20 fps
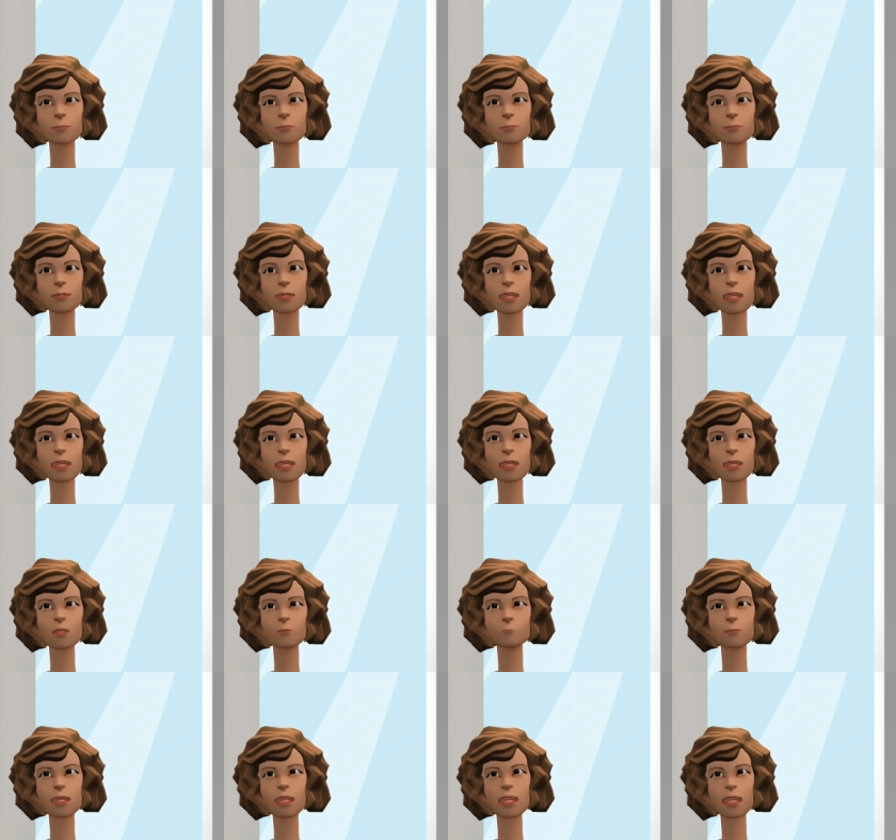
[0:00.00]
There is
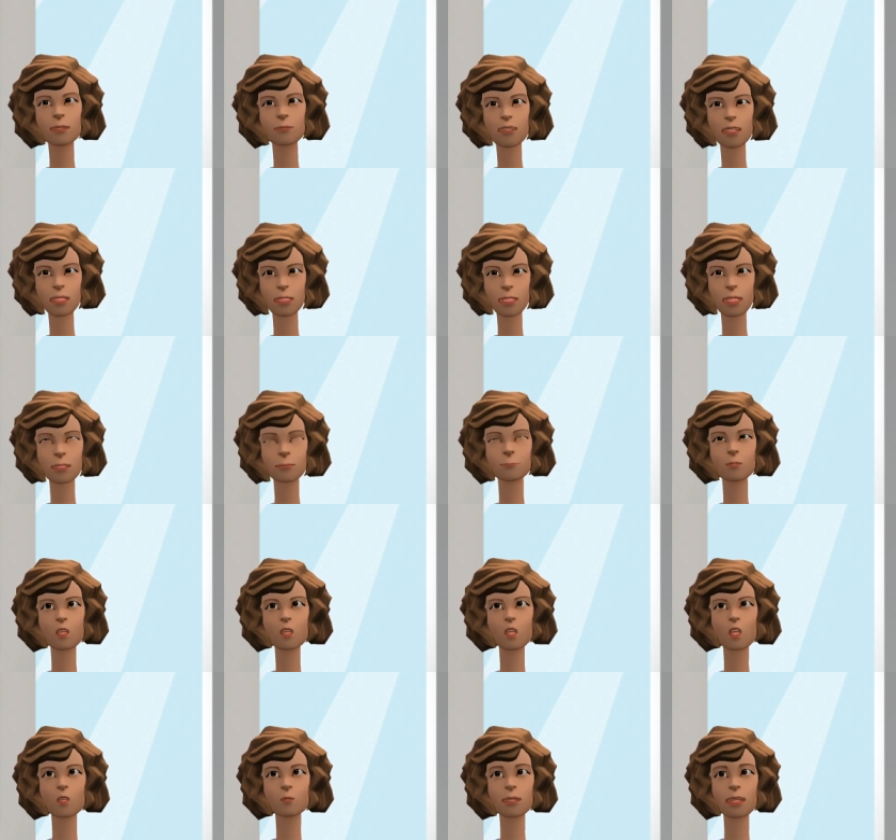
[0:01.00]
so much emphasis
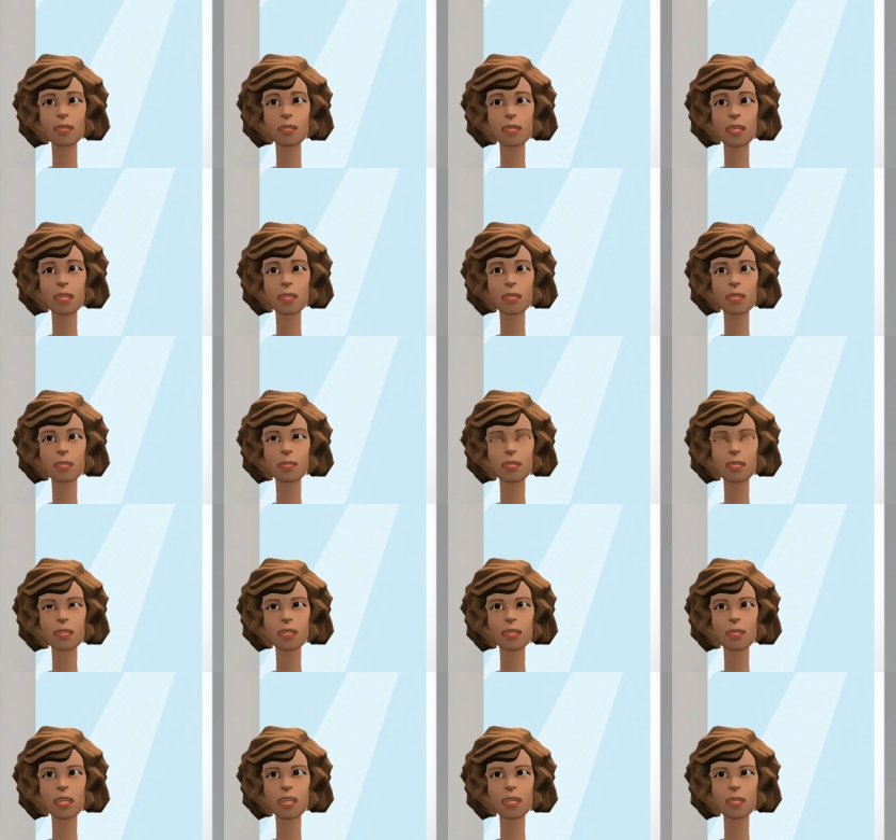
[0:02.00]
put on material
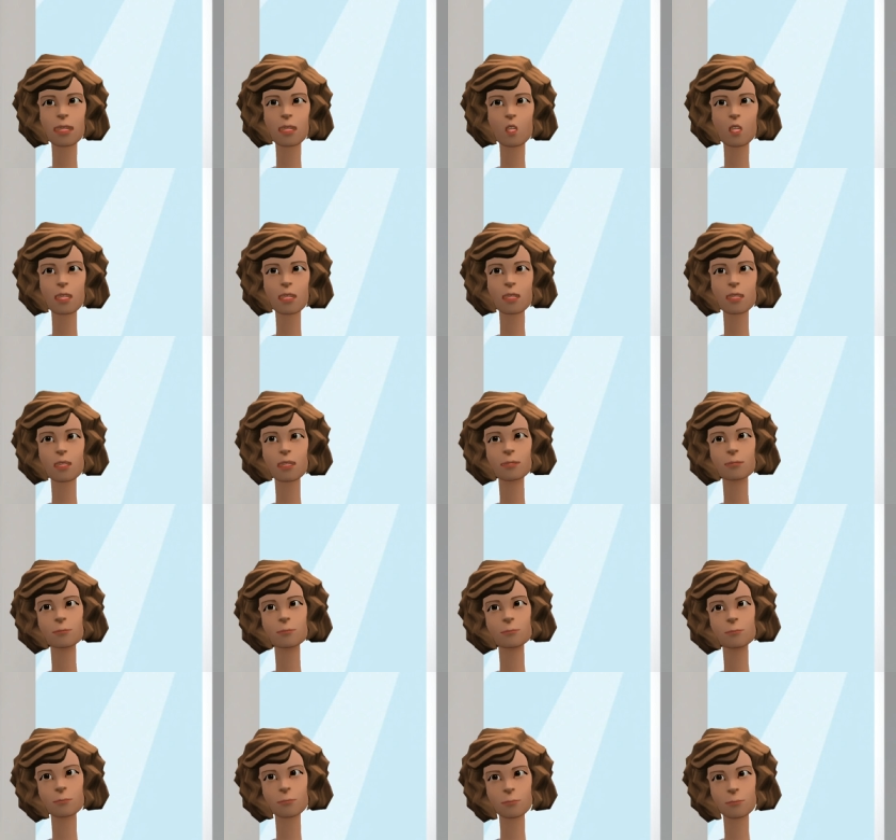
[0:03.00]
gain in this world.
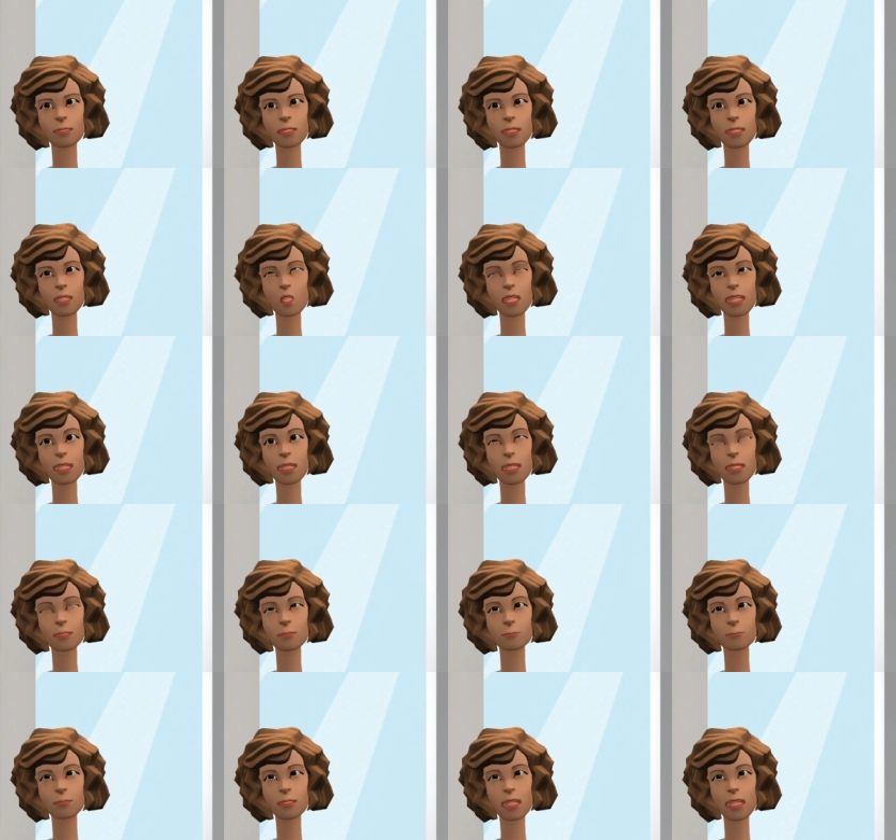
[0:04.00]
Actually,
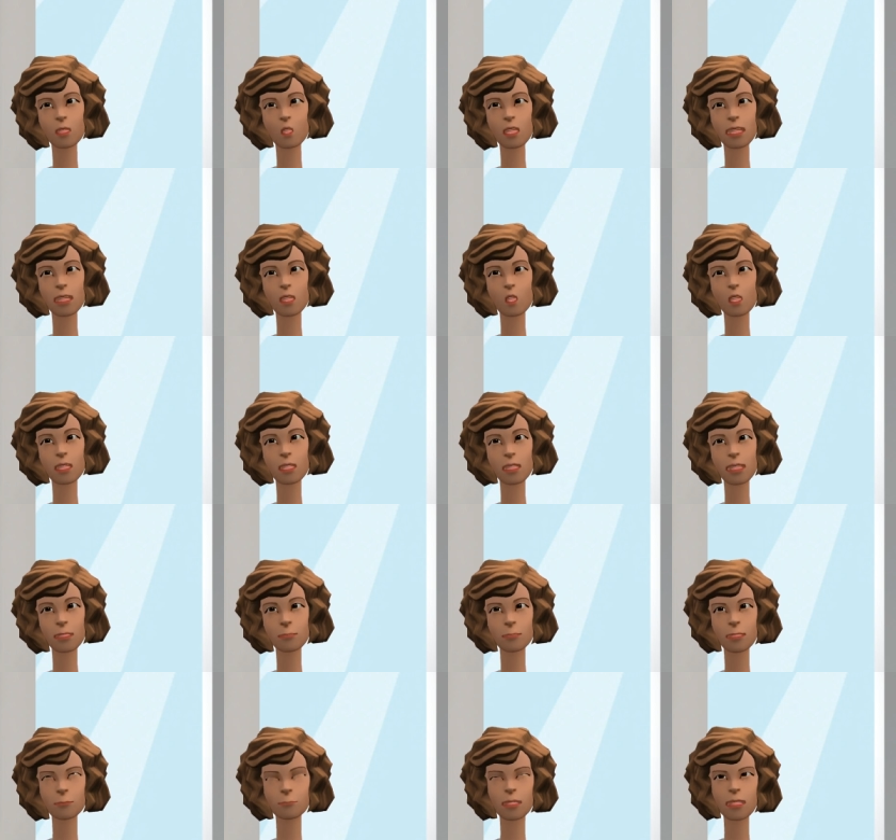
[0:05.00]
it's what worldly
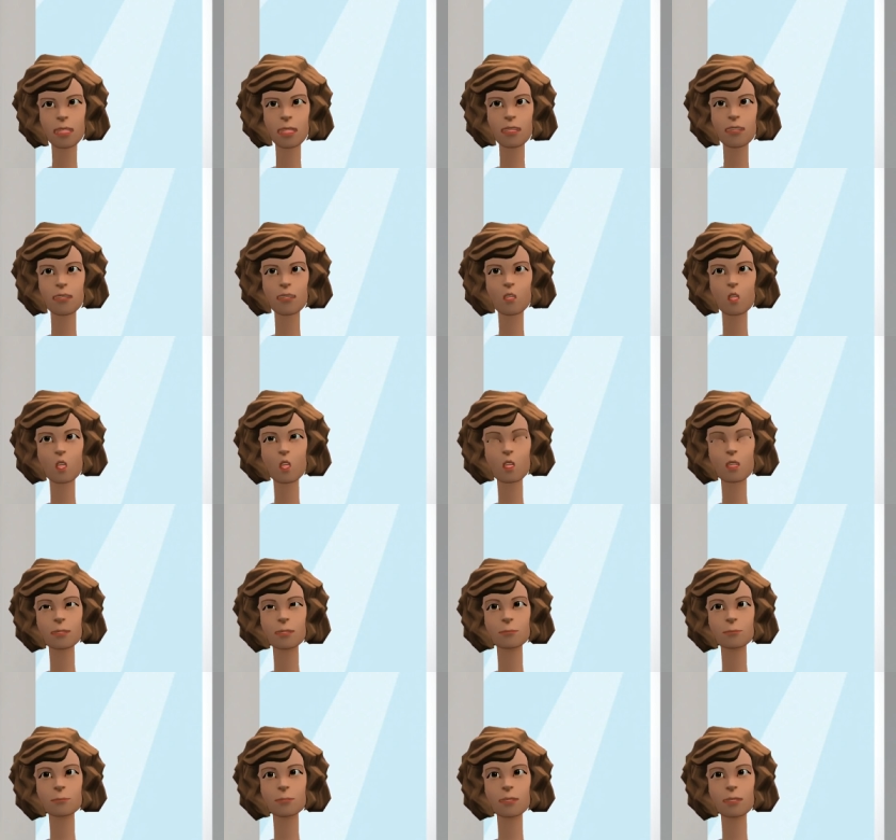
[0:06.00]
people live for,
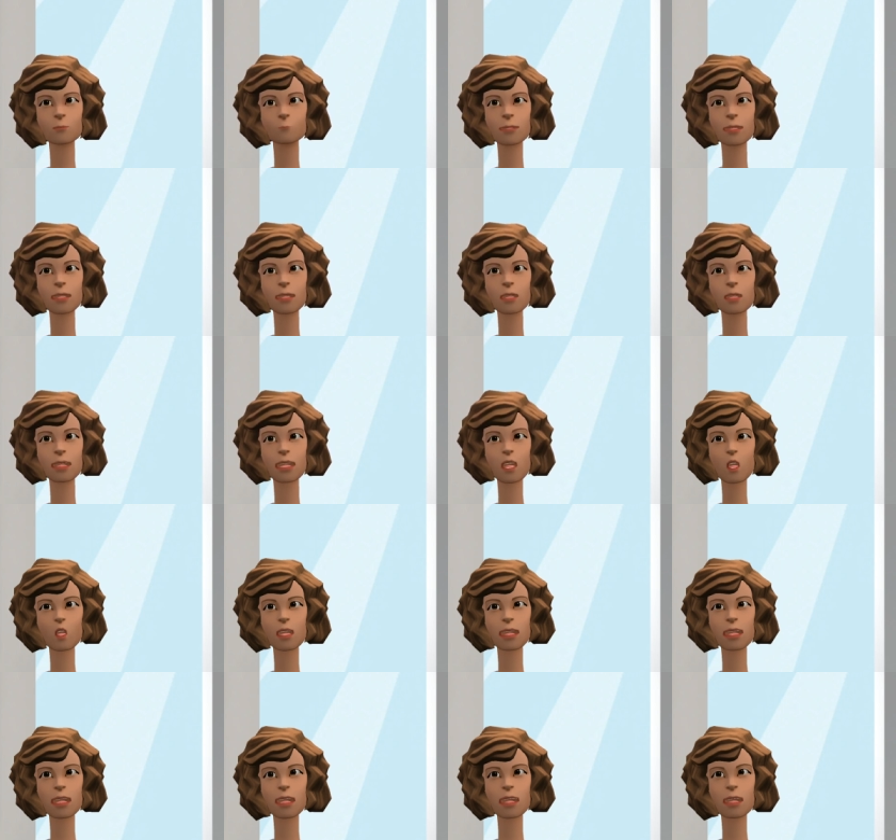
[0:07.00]
no matter how
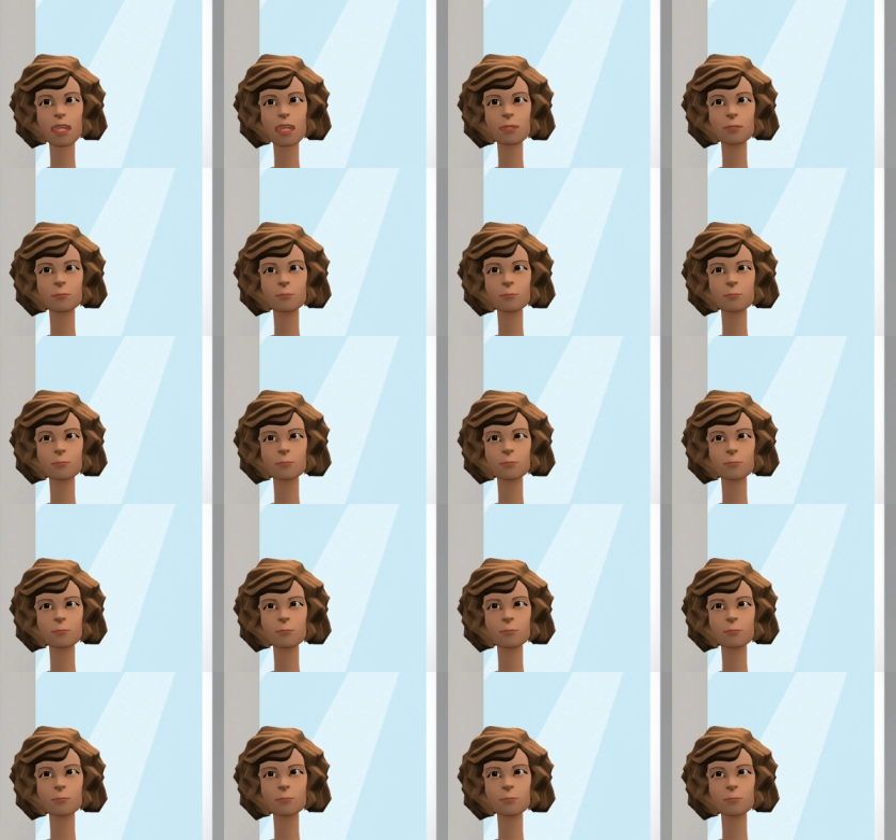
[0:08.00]
they get it.